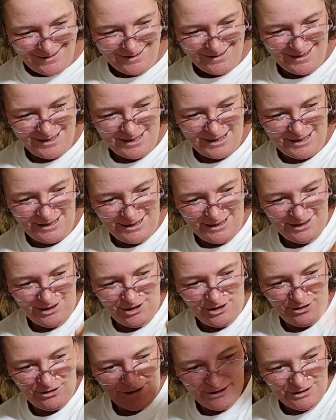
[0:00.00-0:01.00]
It's in
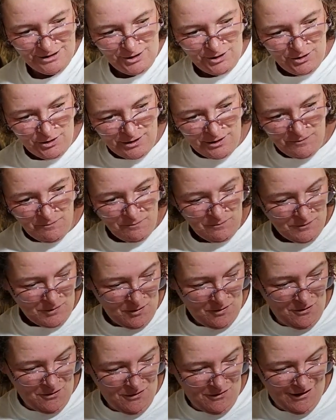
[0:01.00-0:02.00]
here.
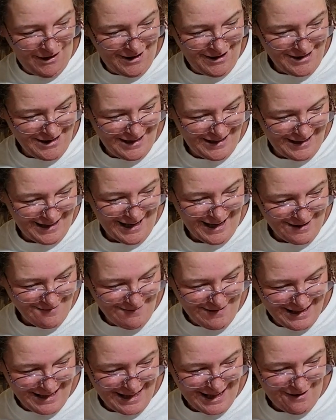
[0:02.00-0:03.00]
You gotta
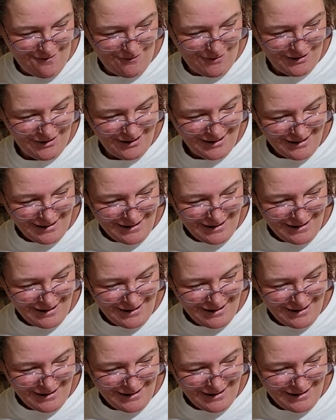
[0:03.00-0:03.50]
be careful.